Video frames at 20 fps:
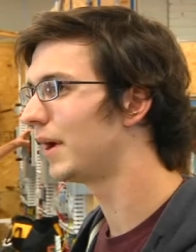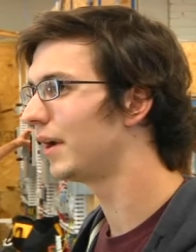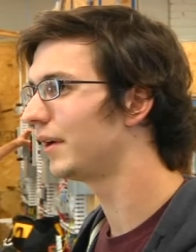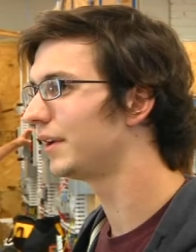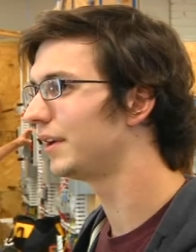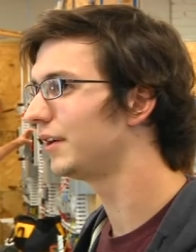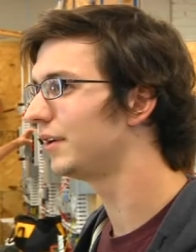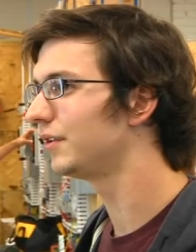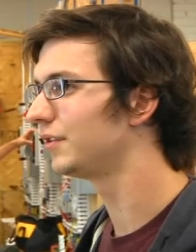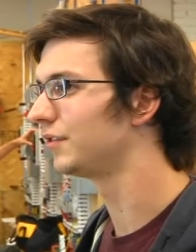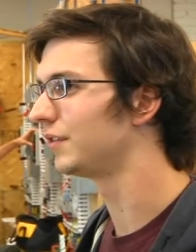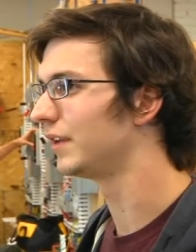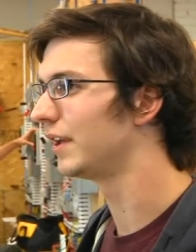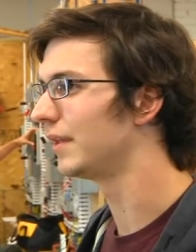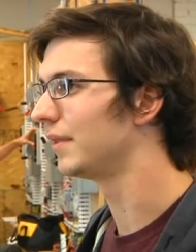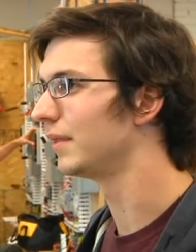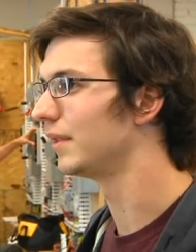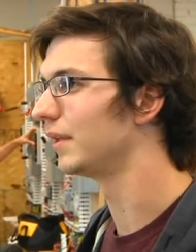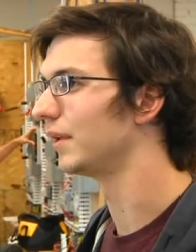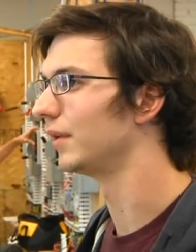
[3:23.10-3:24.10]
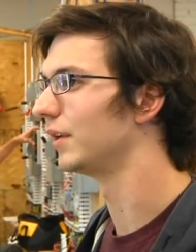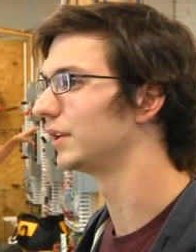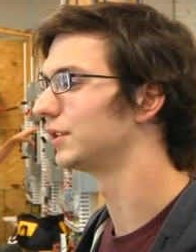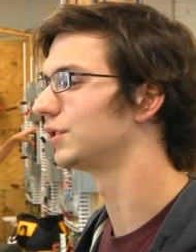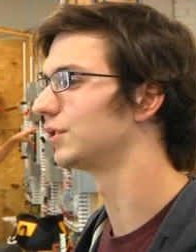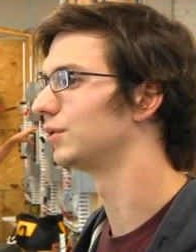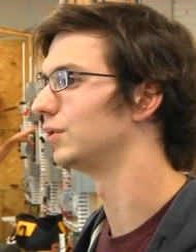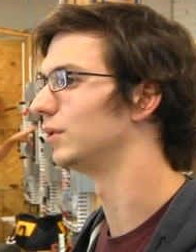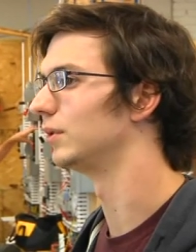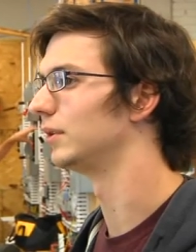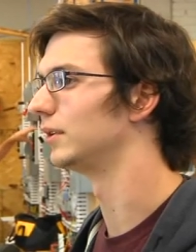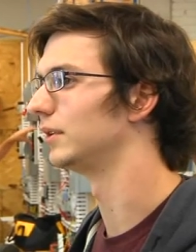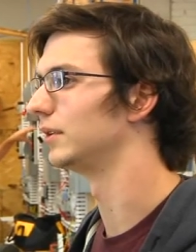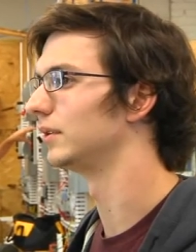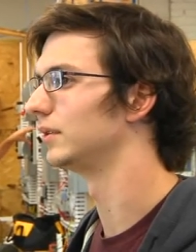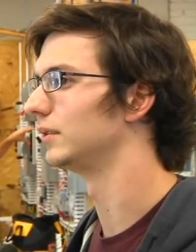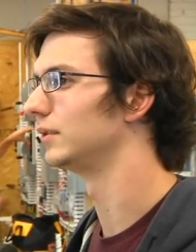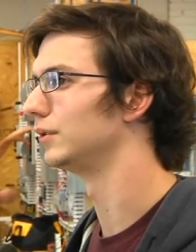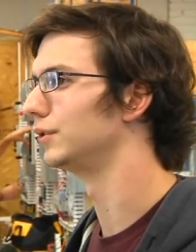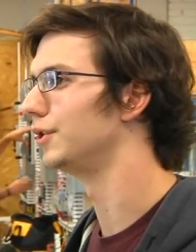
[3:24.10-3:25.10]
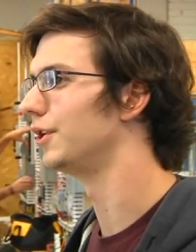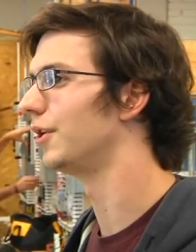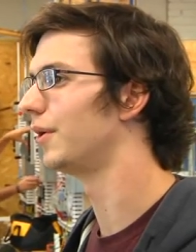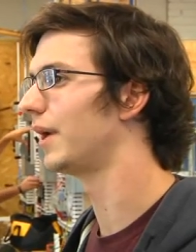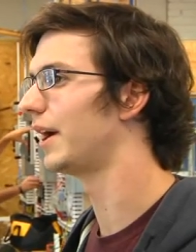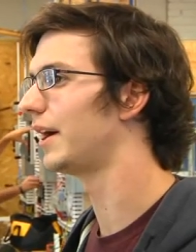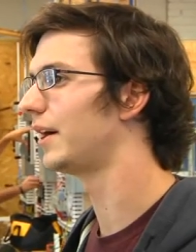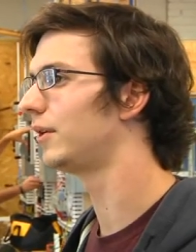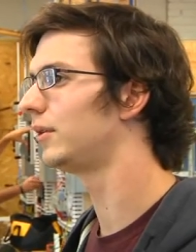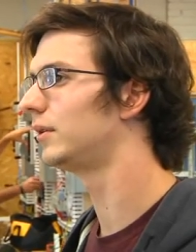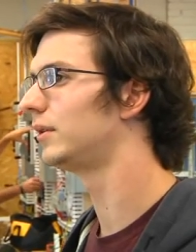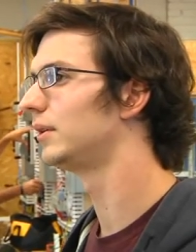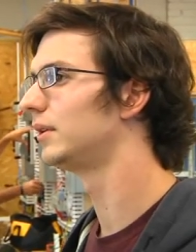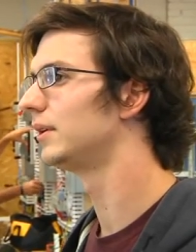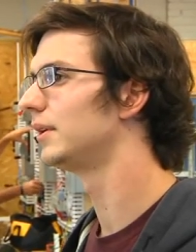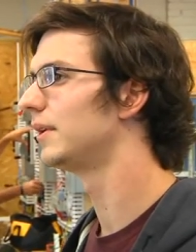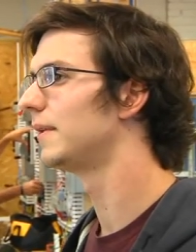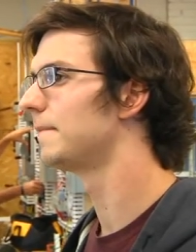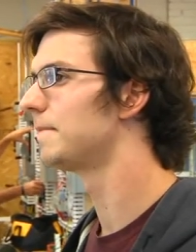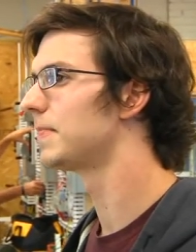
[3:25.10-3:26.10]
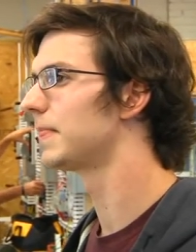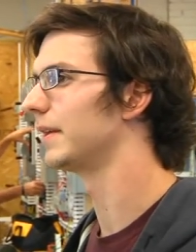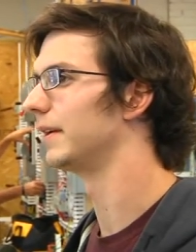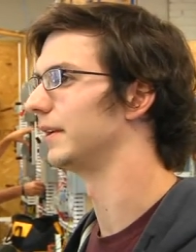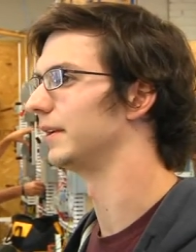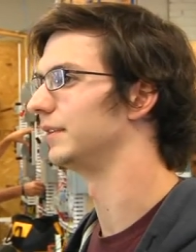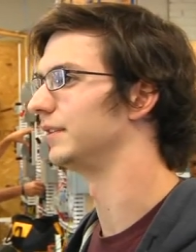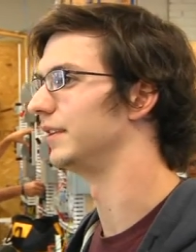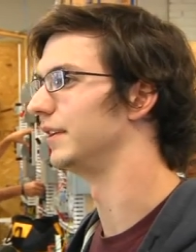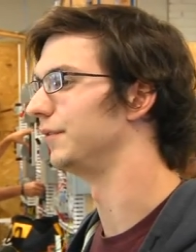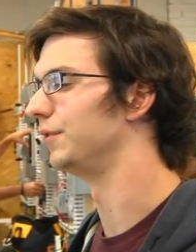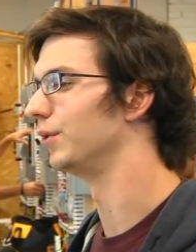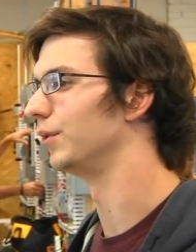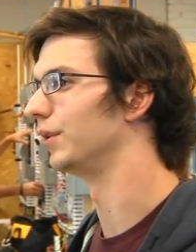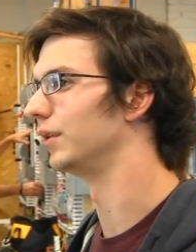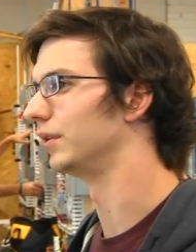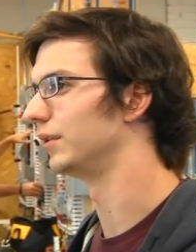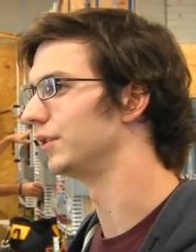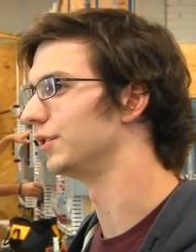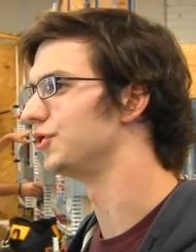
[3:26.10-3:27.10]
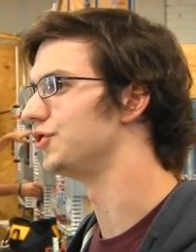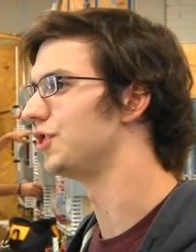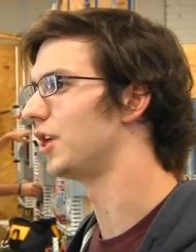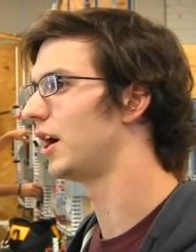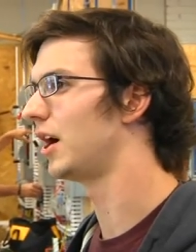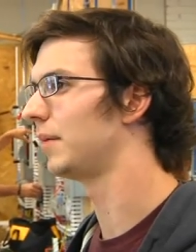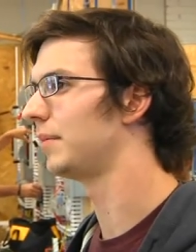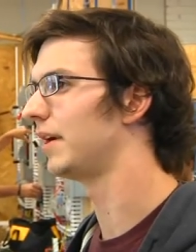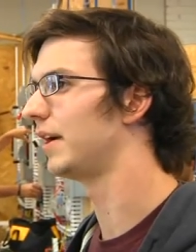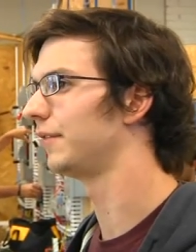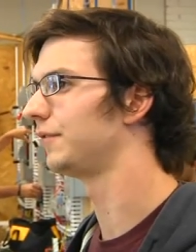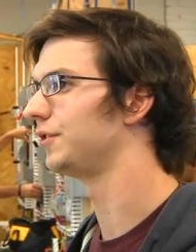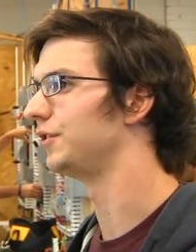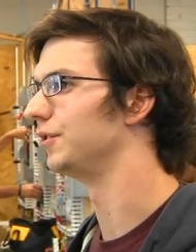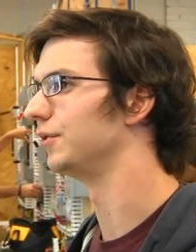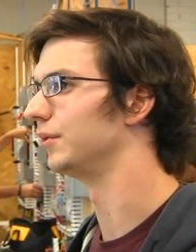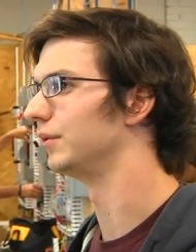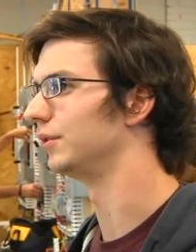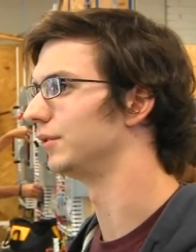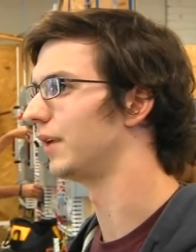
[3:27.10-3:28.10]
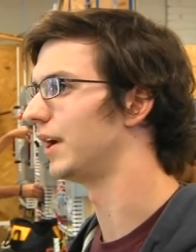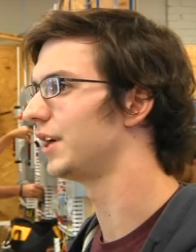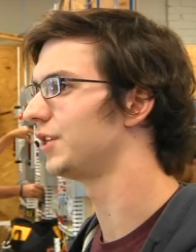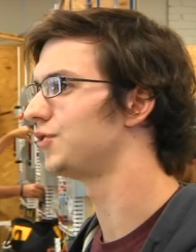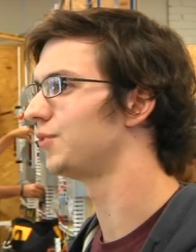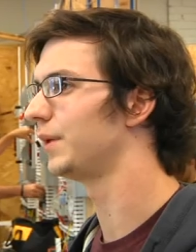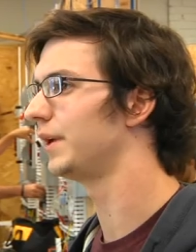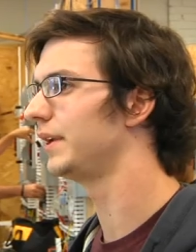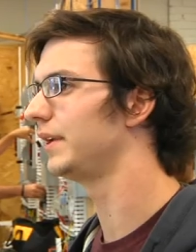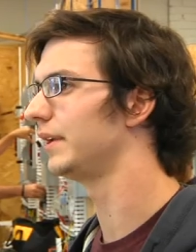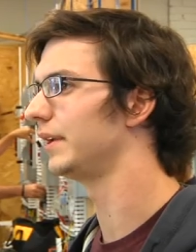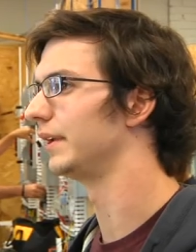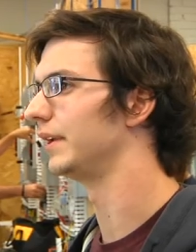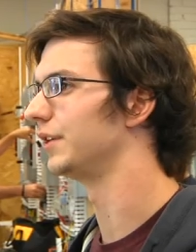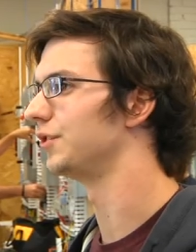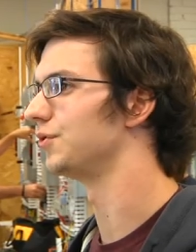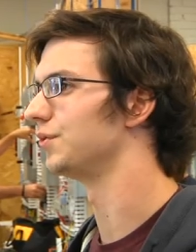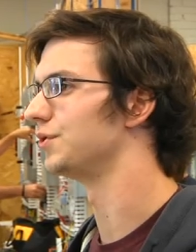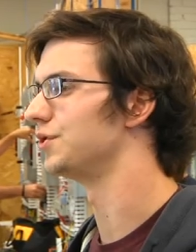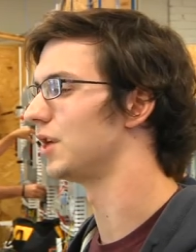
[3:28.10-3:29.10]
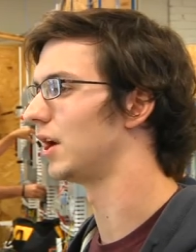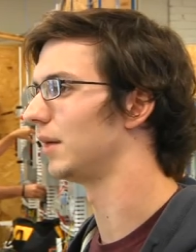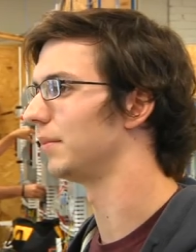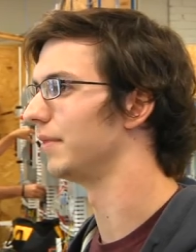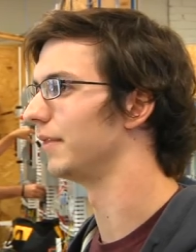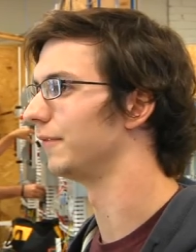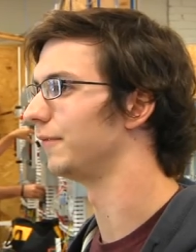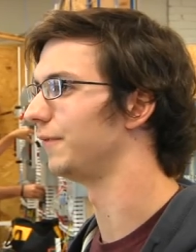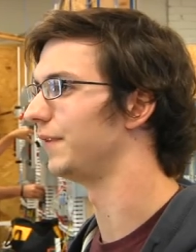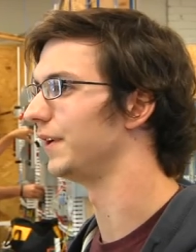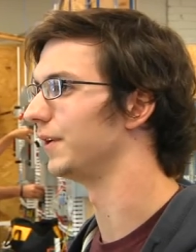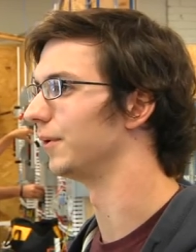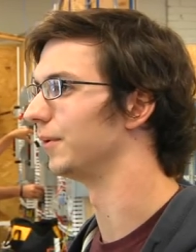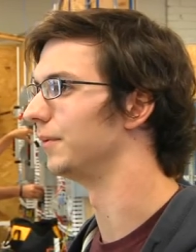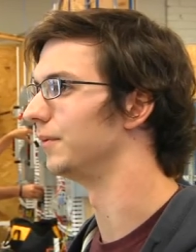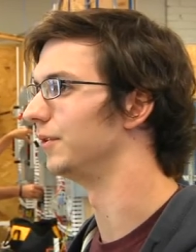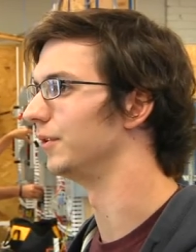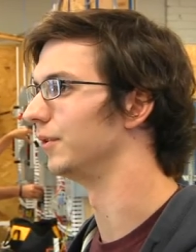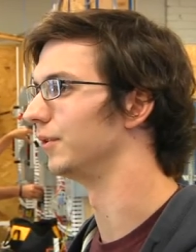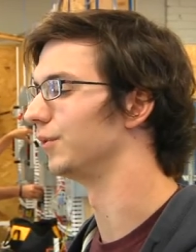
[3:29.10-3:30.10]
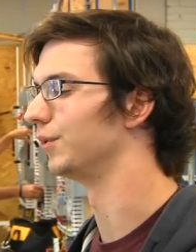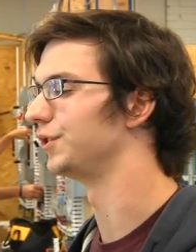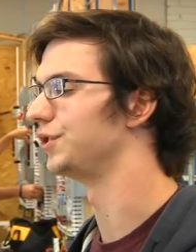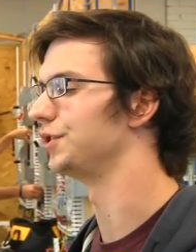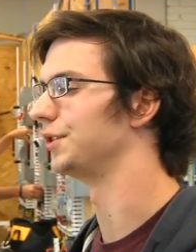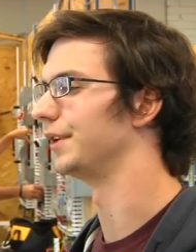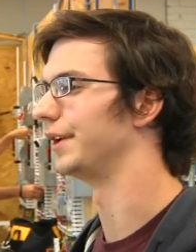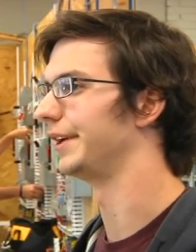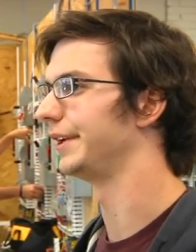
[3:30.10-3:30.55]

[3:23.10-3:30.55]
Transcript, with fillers: about here is getting the electrical uh, know-how uh, to give you a good job after you graduate and get you a job in the field doing what you